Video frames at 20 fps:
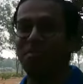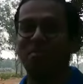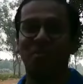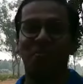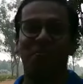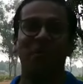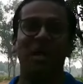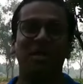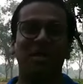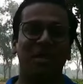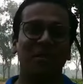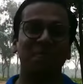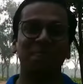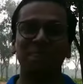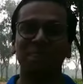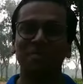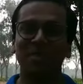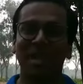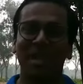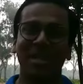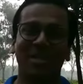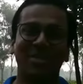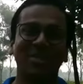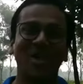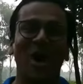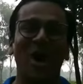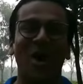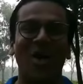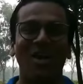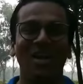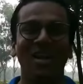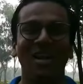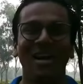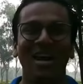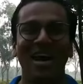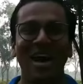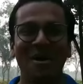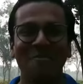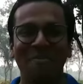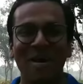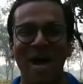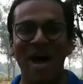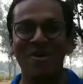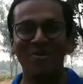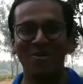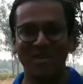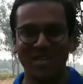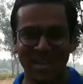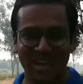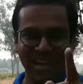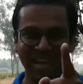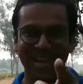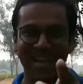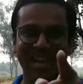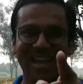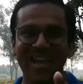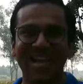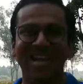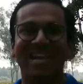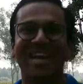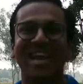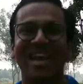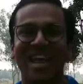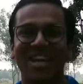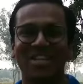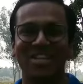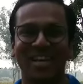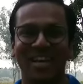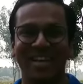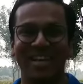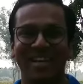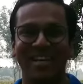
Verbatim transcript: perfection, it's all about connection.